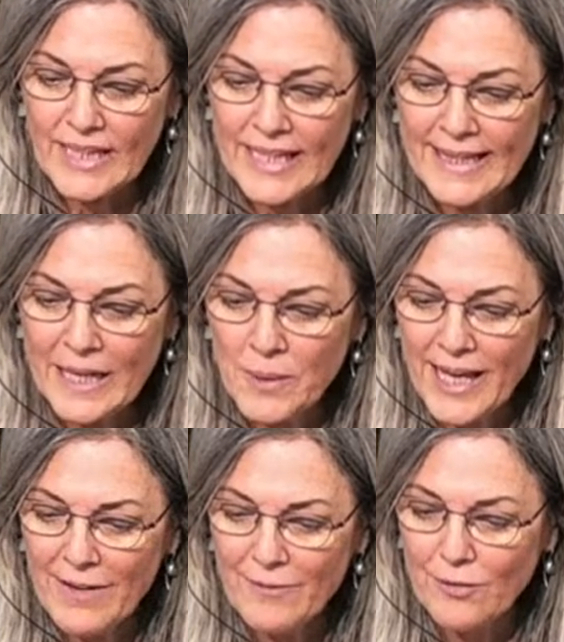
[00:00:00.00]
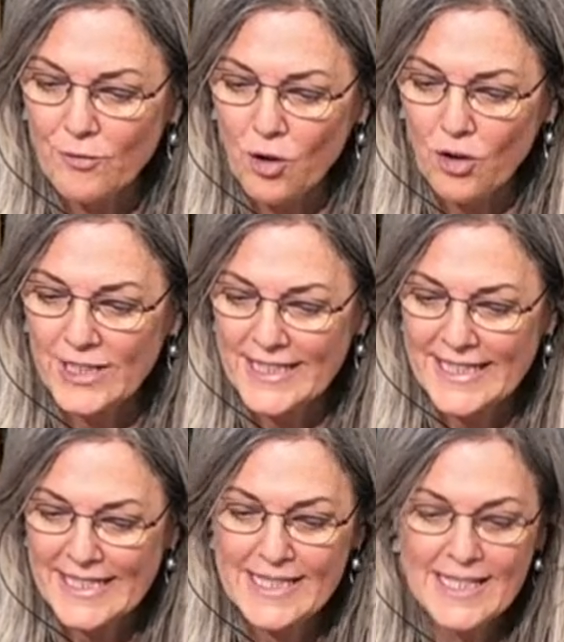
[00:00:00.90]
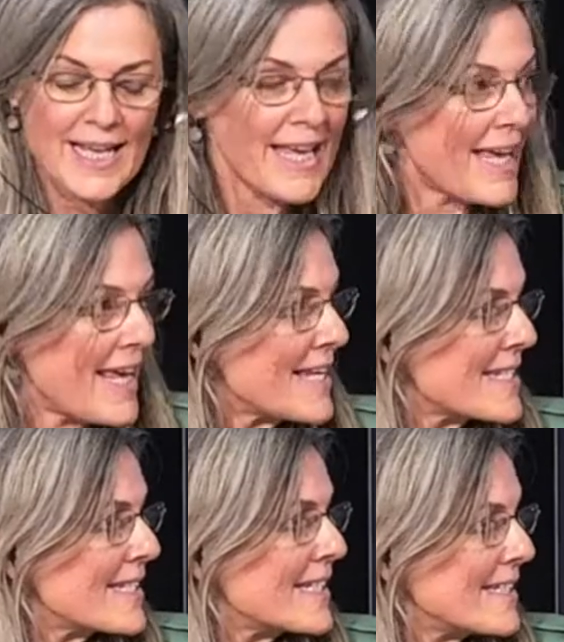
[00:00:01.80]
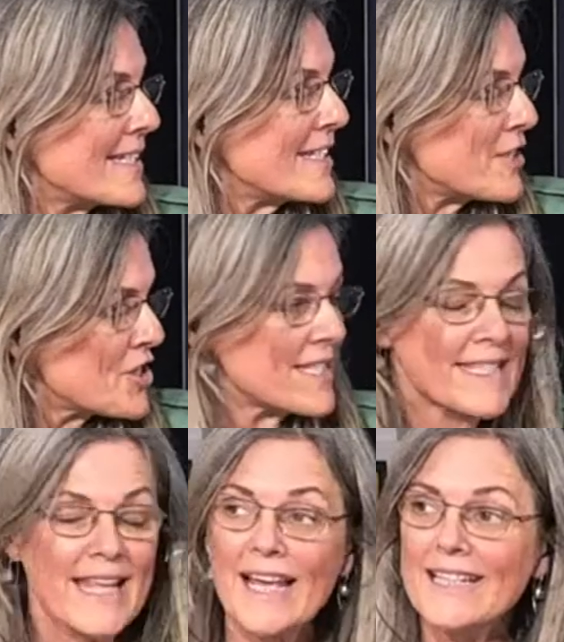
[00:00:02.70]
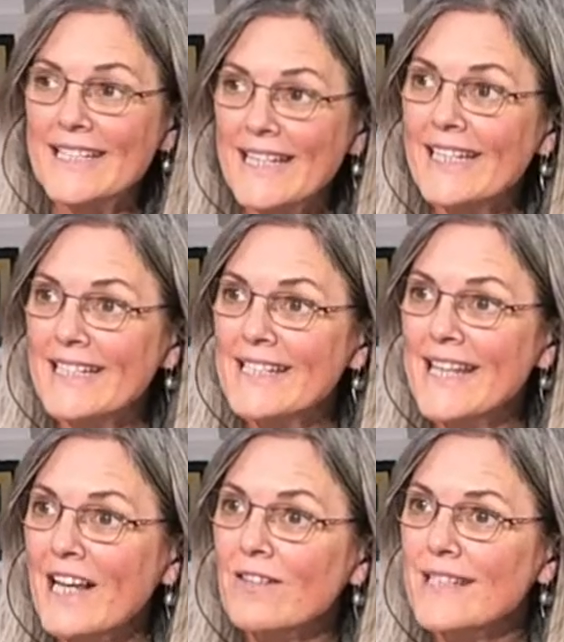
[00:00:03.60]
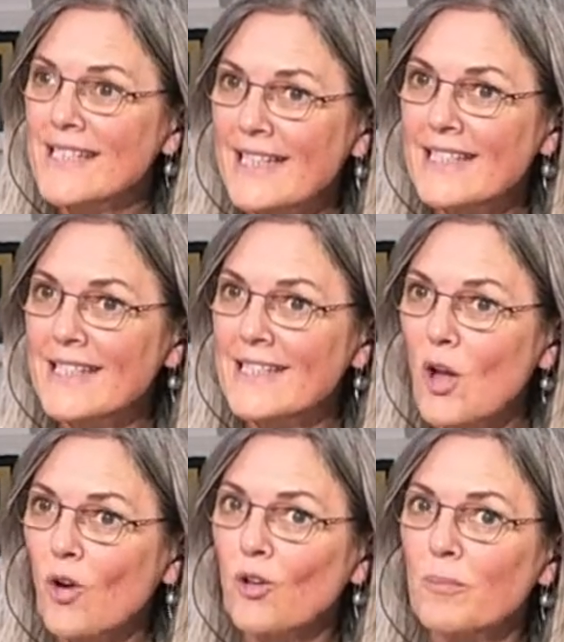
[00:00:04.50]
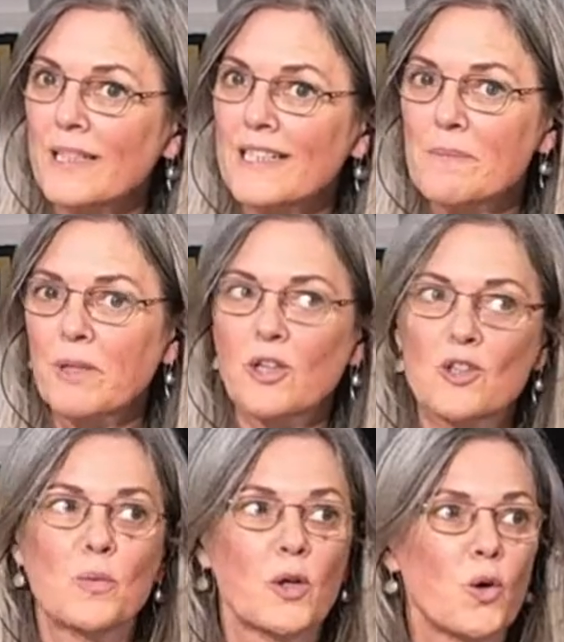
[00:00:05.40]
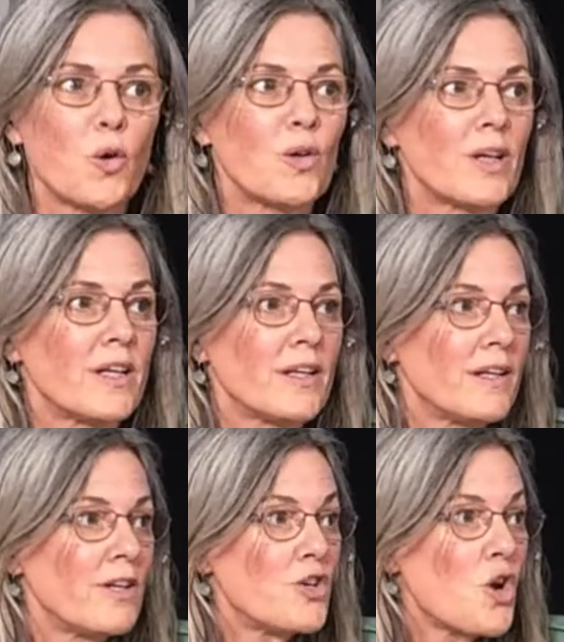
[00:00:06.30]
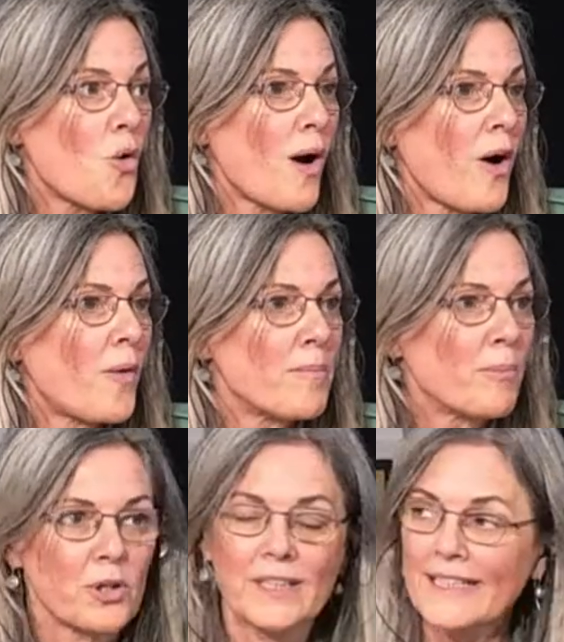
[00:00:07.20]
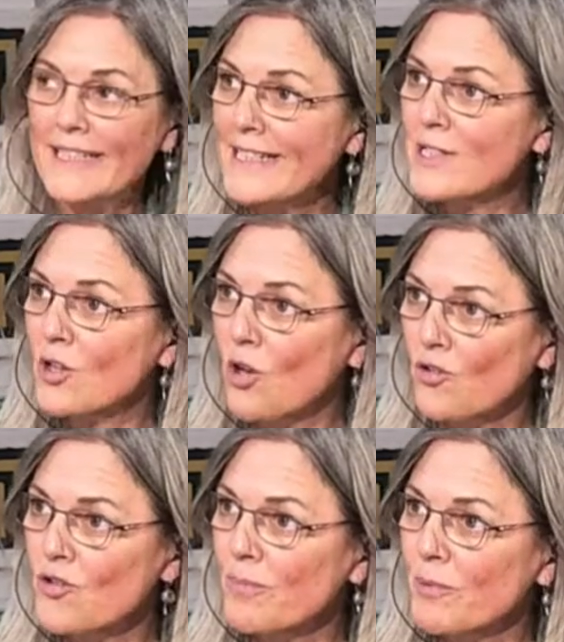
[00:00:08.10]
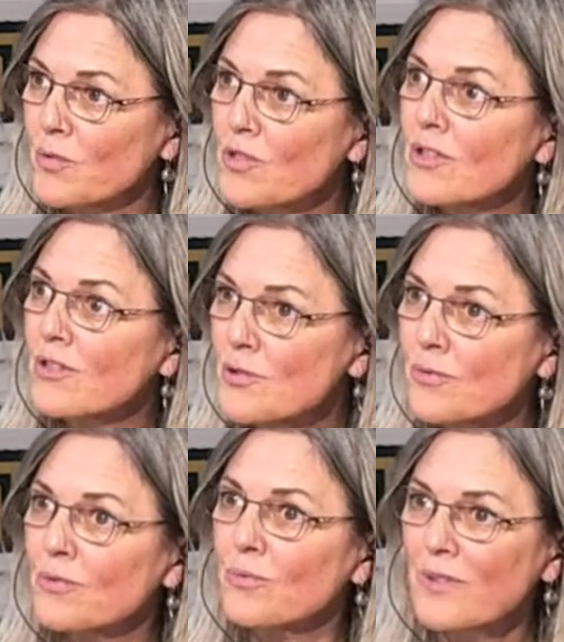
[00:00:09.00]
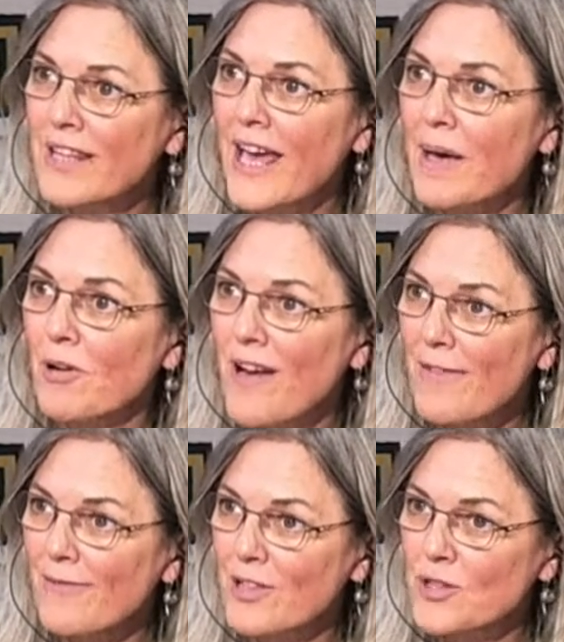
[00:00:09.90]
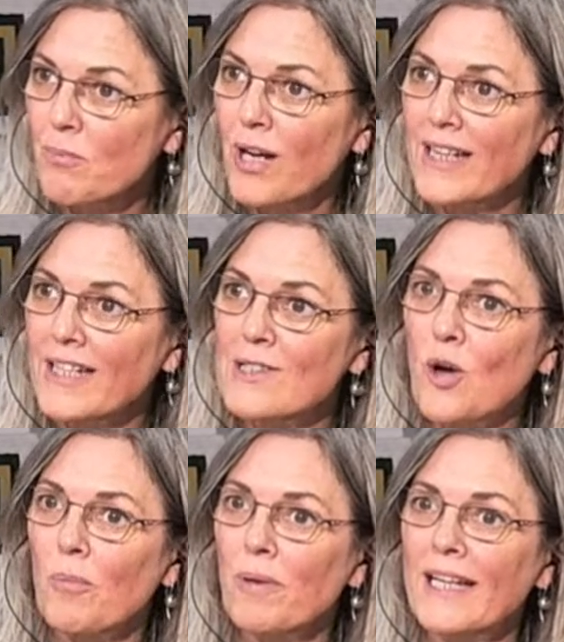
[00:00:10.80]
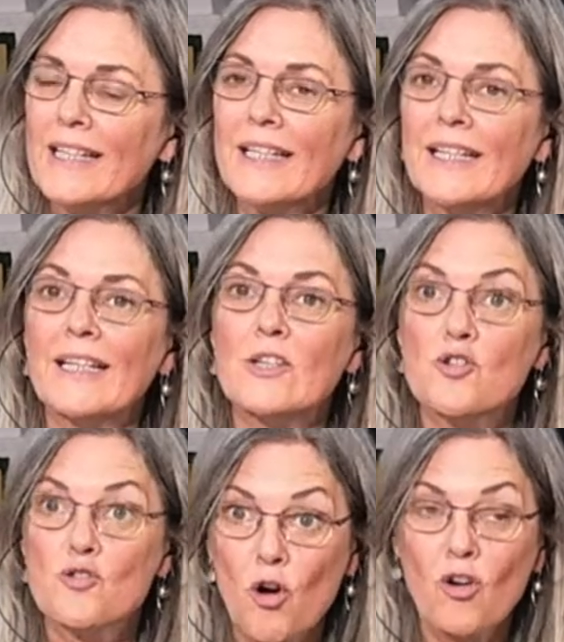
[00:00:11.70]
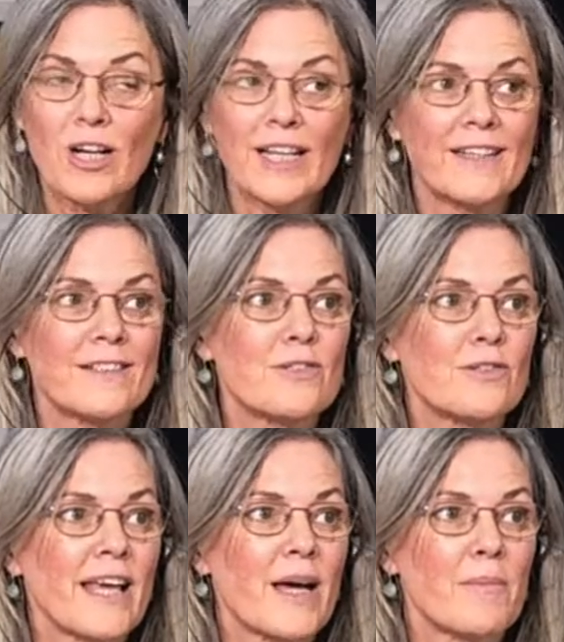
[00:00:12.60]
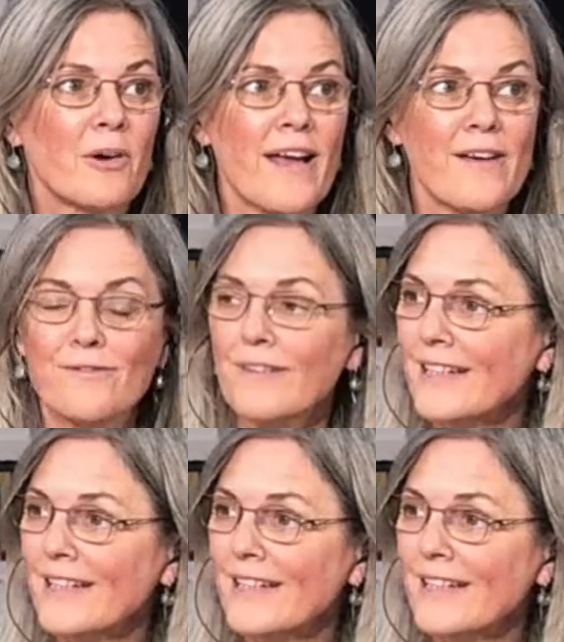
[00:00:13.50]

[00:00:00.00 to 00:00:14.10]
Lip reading: that we have in front is, as the DDG said, is a consensus document, because we all know how important it is to contribute to the IMRF and to bring this topic strongly to the IMRF.